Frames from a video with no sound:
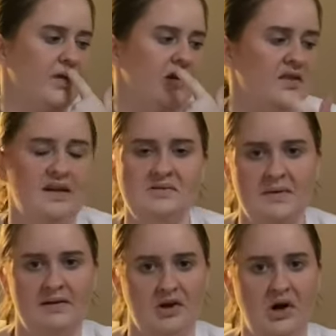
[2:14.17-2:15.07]
Things We
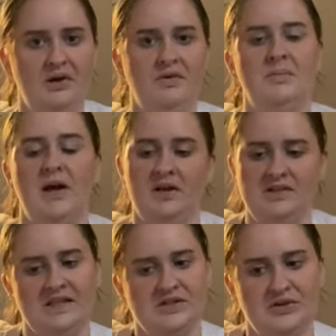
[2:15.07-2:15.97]
Never Got Over by
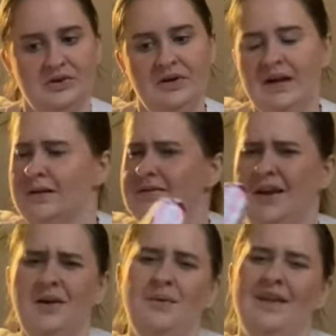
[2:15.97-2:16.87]
Lucy Score. It's the
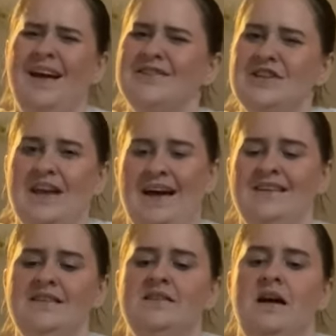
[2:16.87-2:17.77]
only one that I actually
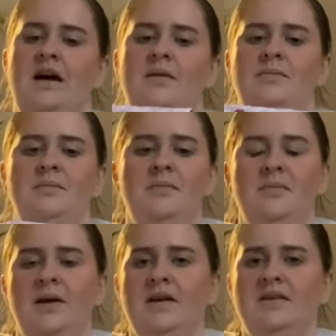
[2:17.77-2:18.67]
guessed.
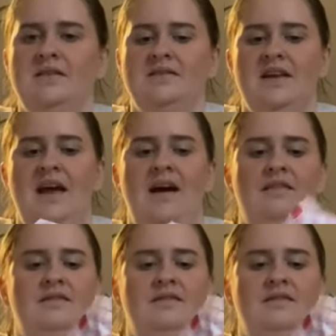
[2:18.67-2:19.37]
So yeah.